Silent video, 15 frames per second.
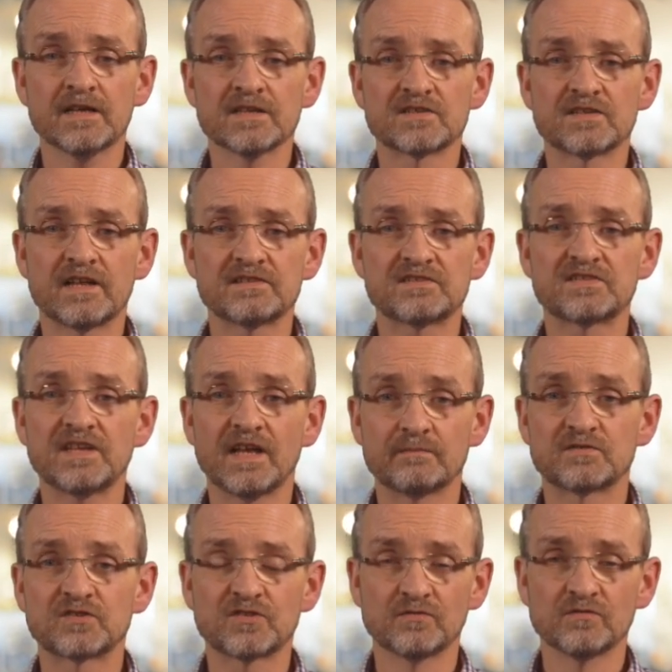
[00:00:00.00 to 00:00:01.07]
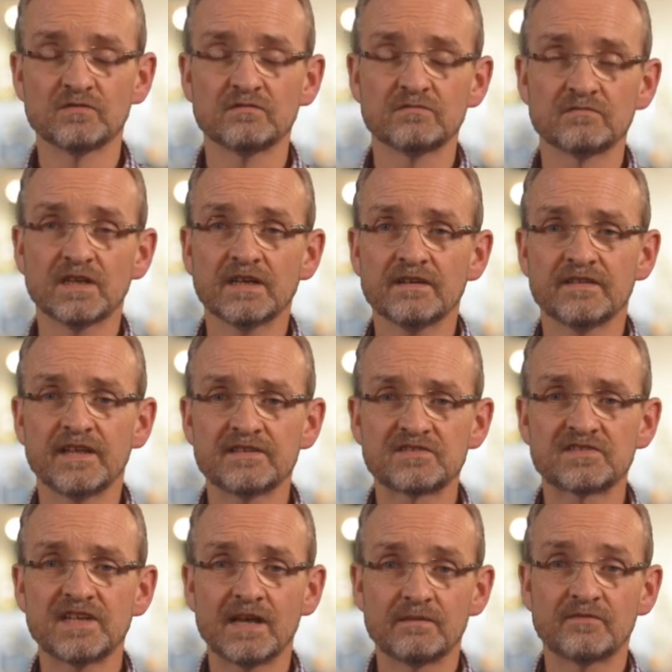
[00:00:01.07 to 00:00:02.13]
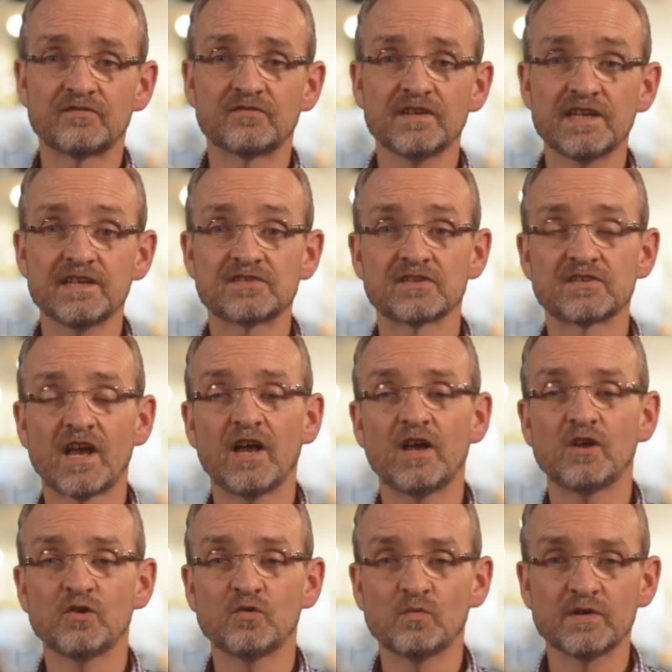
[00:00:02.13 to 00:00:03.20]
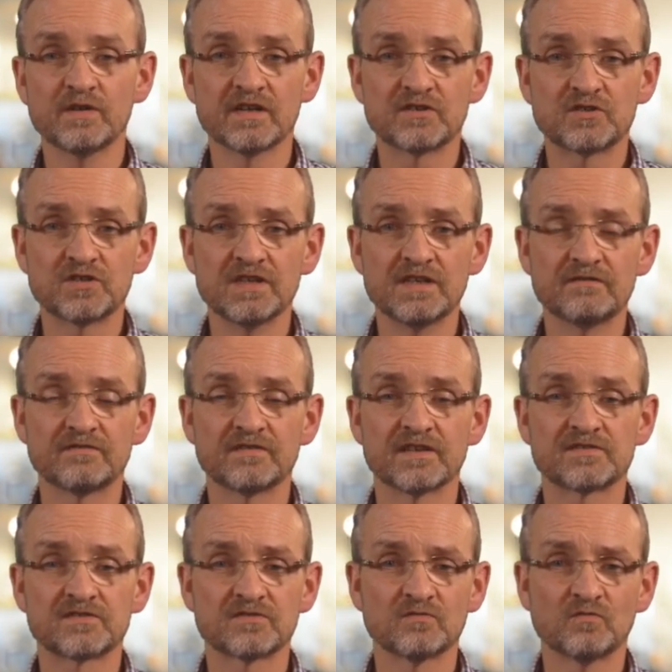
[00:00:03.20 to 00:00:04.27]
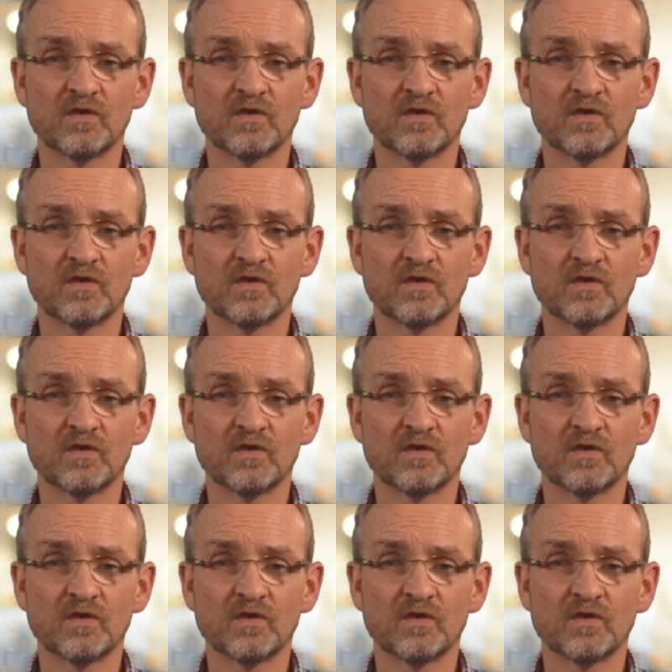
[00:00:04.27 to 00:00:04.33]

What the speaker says: So that's step 2. Then step 3 says, how will you achieve this?